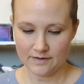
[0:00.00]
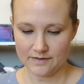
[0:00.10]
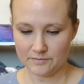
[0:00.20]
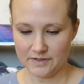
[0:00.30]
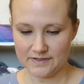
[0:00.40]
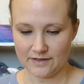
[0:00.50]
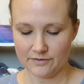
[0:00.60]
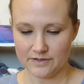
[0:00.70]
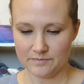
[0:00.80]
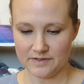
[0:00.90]
This one is a
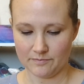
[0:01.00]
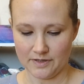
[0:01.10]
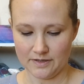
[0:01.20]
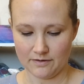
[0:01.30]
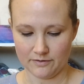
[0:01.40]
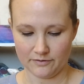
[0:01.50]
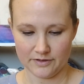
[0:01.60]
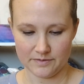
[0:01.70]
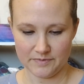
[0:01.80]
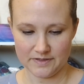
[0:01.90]
Christmas one called
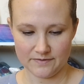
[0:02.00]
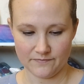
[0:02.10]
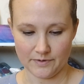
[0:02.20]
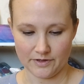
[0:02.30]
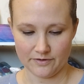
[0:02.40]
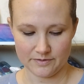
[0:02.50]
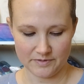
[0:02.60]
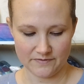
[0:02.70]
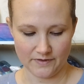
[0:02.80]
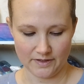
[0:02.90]
Christmas from the Christmas